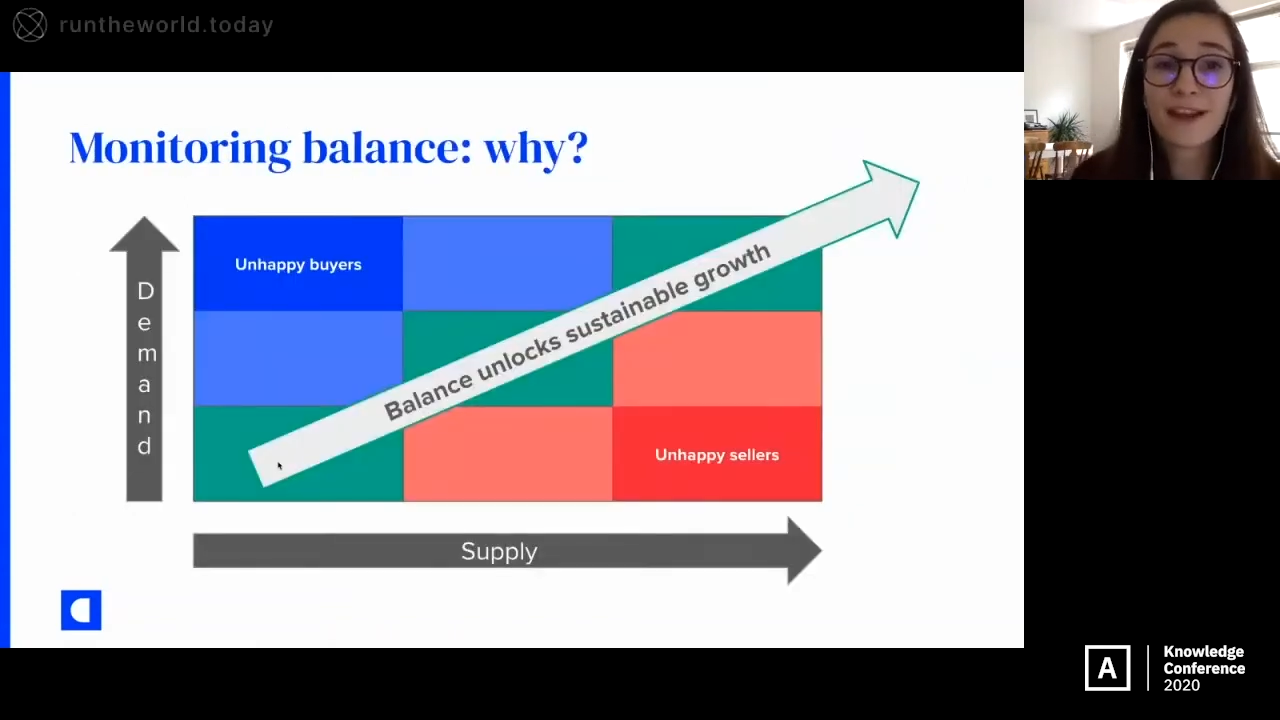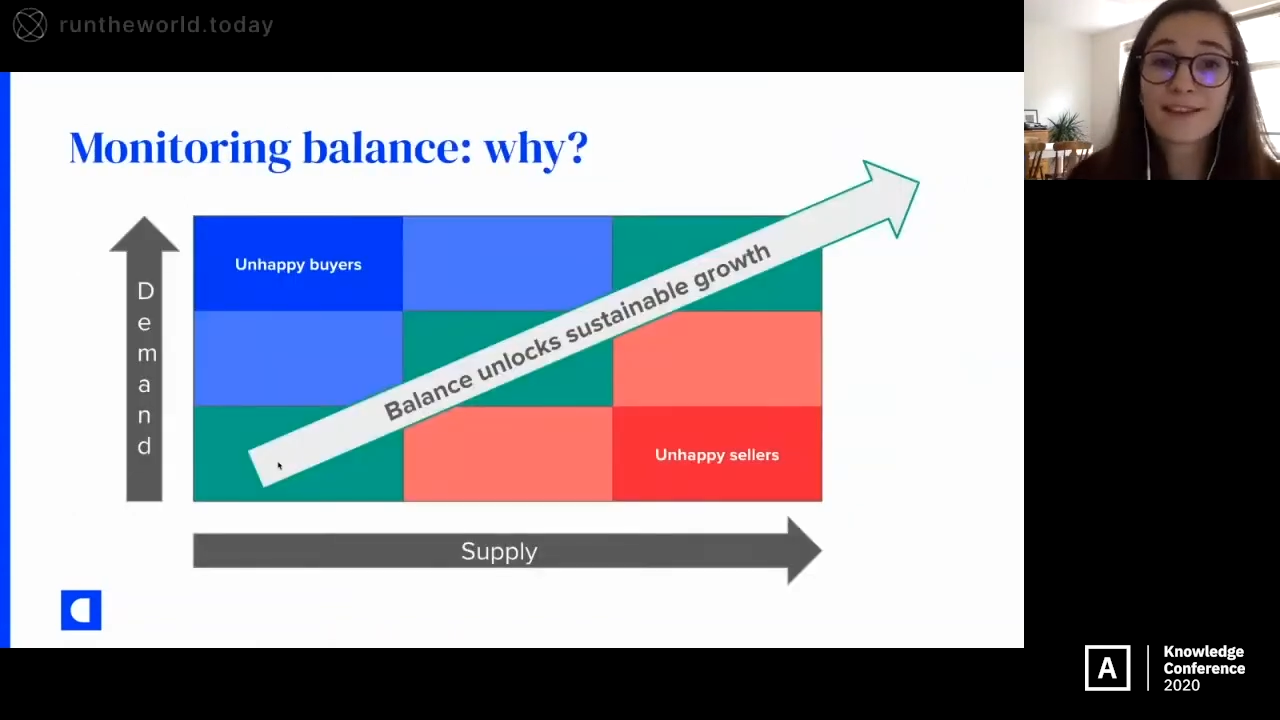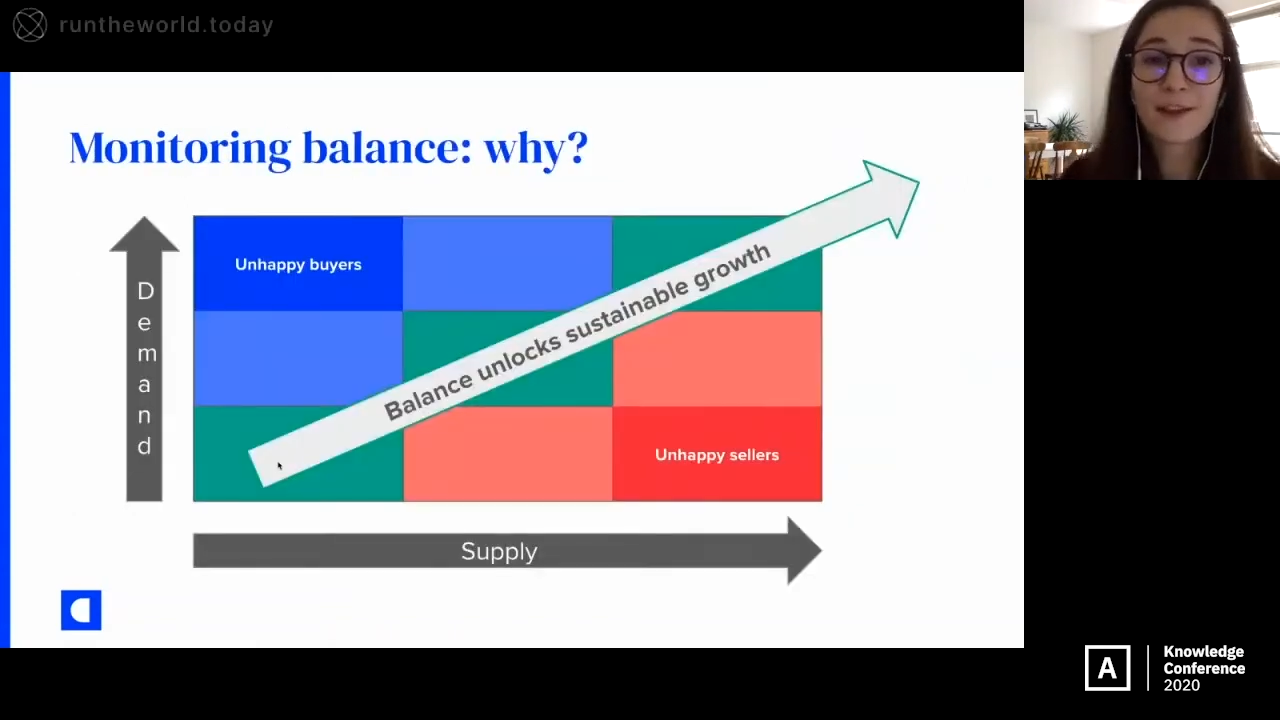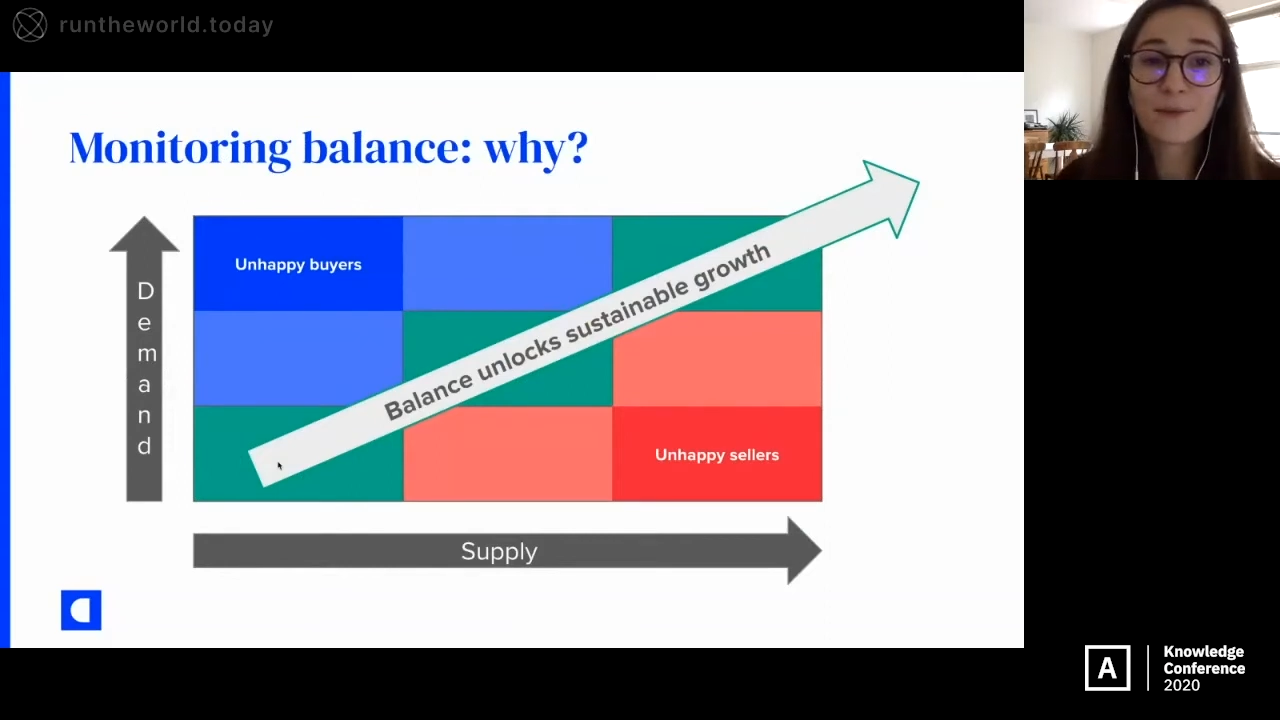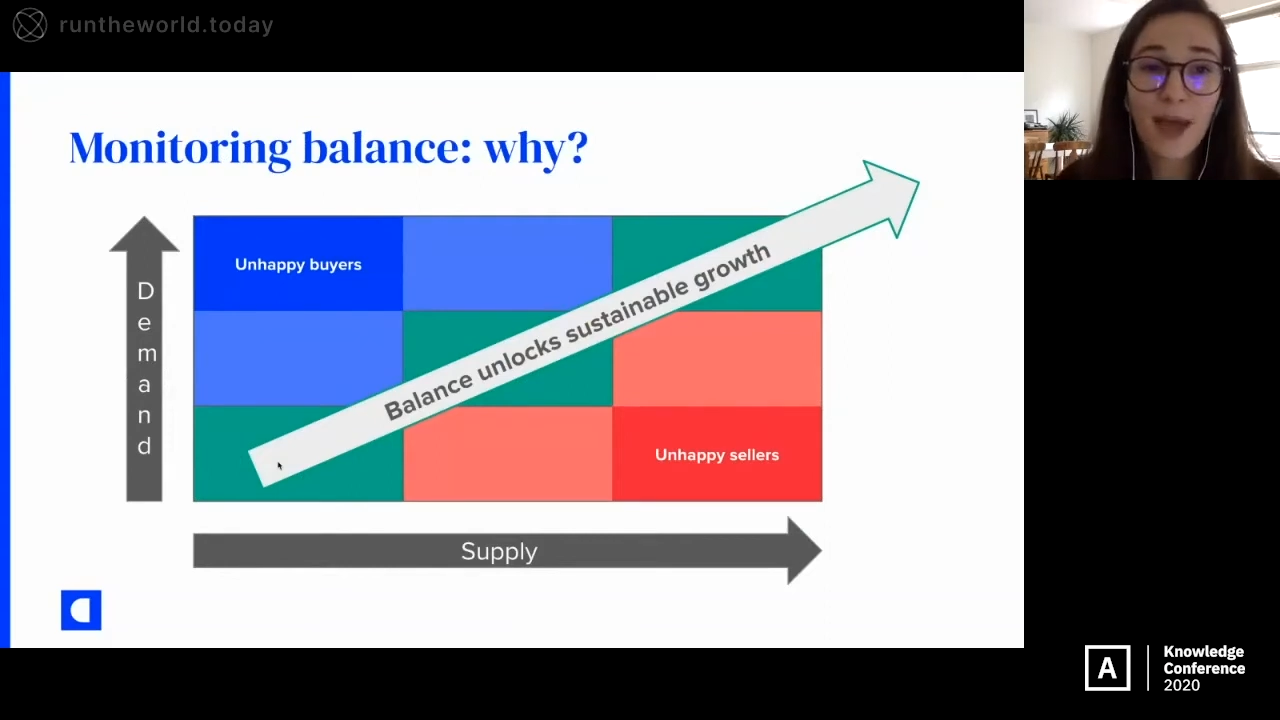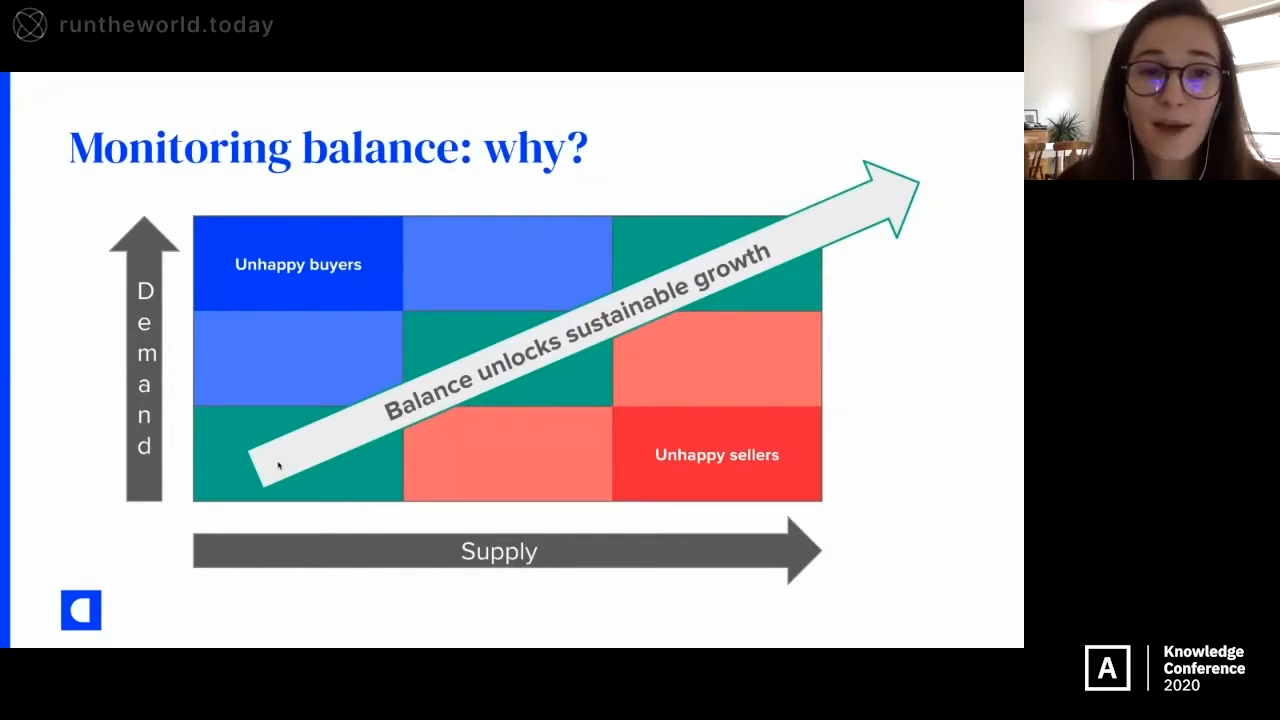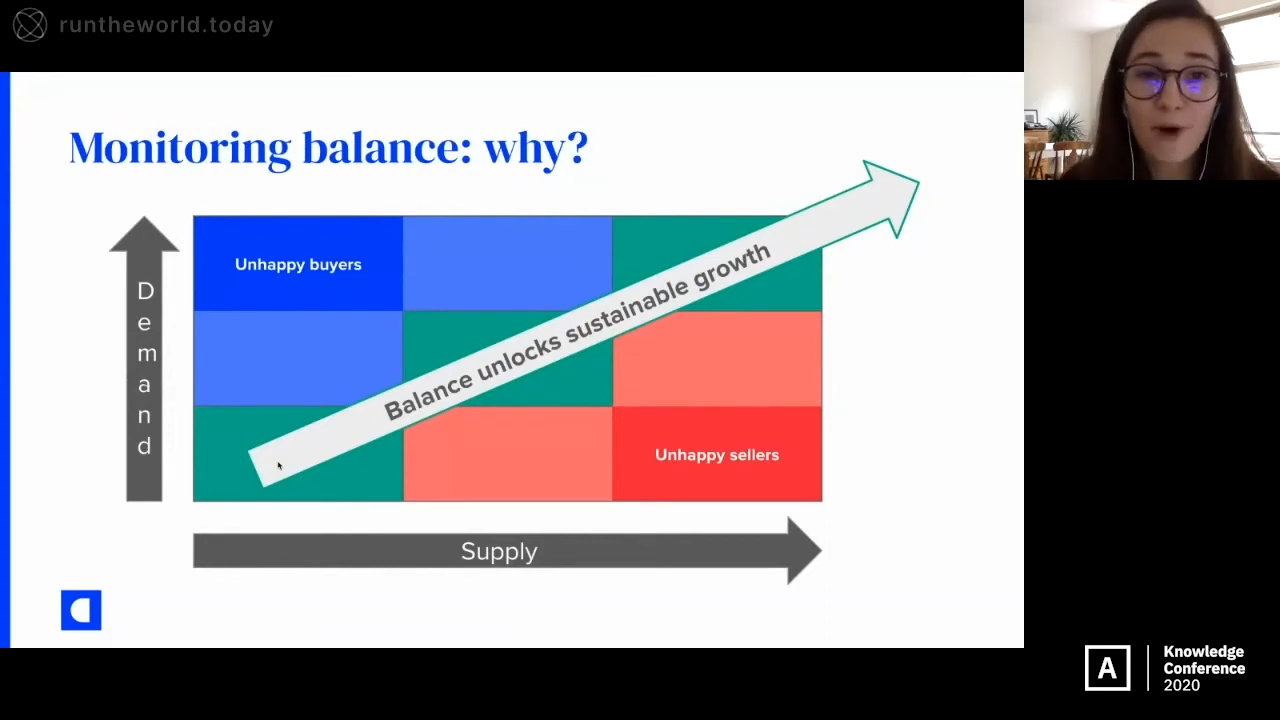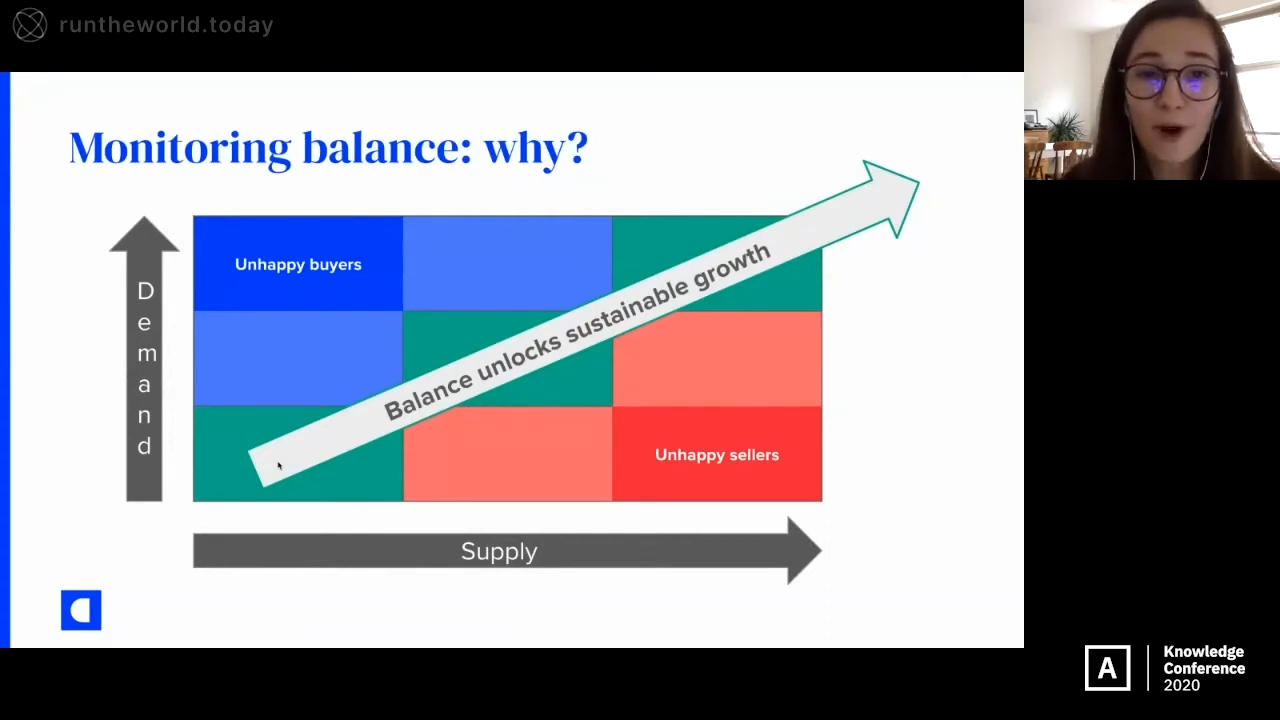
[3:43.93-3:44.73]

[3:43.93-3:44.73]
I said we have